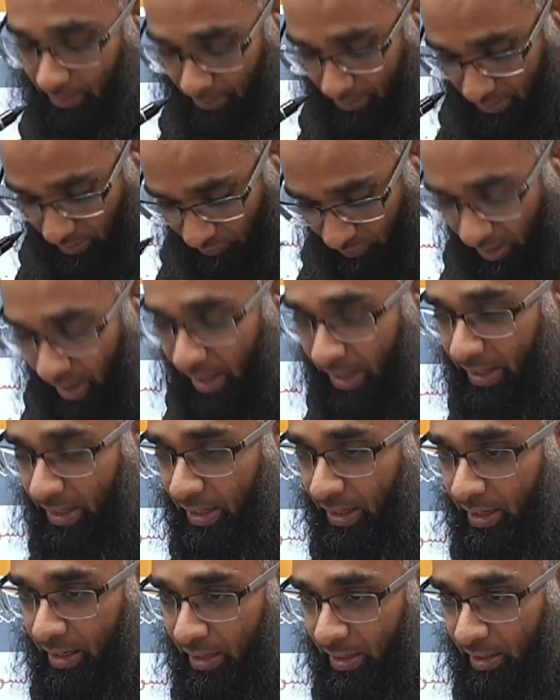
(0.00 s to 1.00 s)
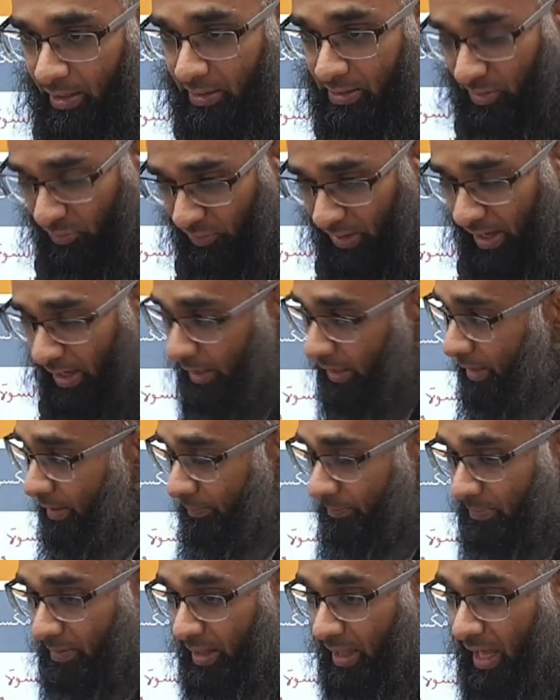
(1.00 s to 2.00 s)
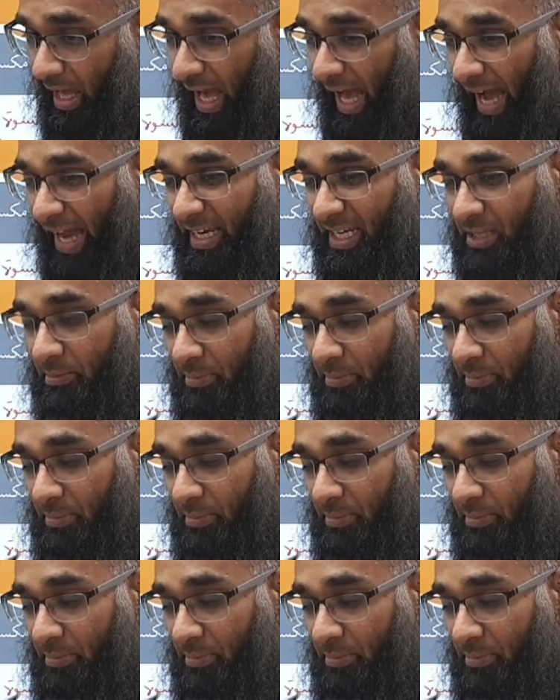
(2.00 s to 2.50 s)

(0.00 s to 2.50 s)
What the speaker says: there's a fa'il, there's a fa'il, and